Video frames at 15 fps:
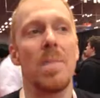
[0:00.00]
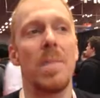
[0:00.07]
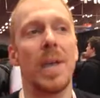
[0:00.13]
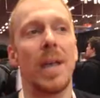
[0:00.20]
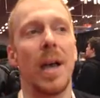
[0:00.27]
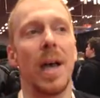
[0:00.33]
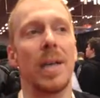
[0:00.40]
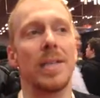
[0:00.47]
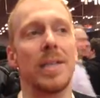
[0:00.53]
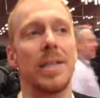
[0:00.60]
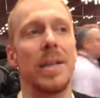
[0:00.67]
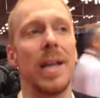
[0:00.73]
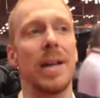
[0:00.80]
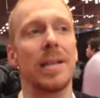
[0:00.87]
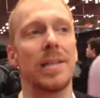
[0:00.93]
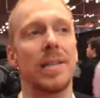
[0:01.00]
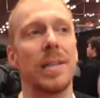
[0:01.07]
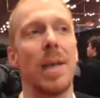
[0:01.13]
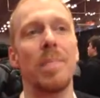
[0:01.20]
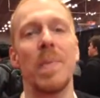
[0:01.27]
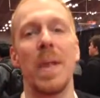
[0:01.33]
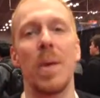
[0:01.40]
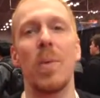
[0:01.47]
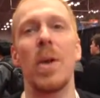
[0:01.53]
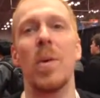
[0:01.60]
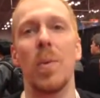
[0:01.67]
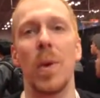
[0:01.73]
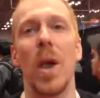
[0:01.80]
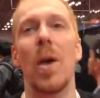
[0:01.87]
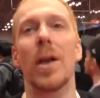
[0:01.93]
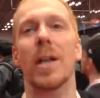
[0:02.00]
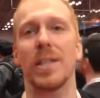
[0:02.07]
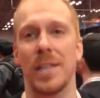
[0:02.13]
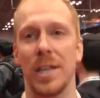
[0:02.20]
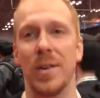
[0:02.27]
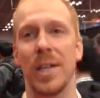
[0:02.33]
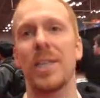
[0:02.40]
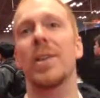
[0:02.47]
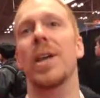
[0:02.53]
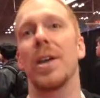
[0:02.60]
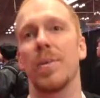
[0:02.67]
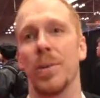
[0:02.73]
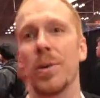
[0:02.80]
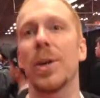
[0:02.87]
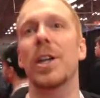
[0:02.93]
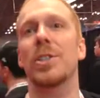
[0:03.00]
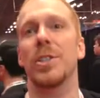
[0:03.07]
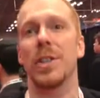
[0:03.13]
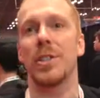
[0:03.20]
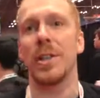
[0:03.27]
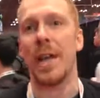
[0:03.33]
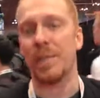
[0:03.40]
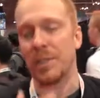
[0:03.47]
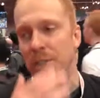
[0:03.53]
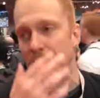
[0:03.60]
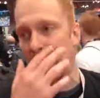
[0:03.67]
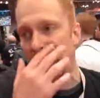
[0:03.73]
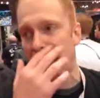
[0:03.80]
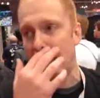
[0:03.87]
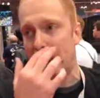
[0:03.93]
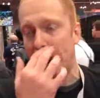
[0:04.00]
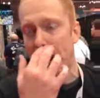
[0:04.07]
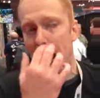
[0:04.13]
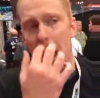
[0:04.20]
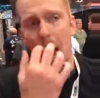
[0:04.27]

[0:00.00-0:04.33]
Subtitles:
Because there's something we are considering doing it. We were considering doing that for Japan anyhow.